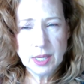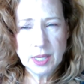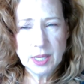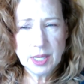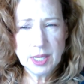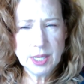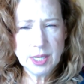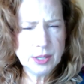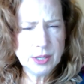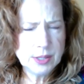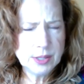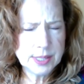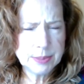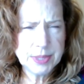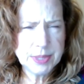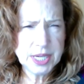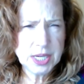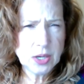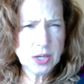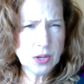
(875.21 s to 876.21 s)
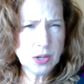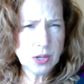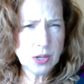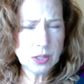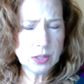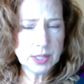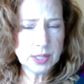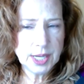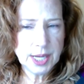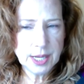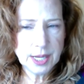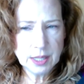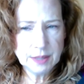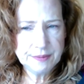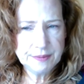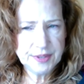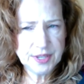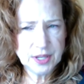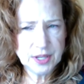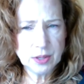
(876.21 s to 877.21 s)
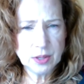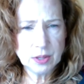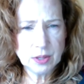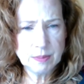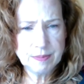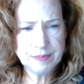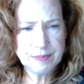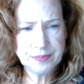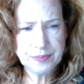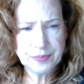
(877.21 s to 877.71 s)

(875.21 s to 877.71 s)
It used to be called Elavil.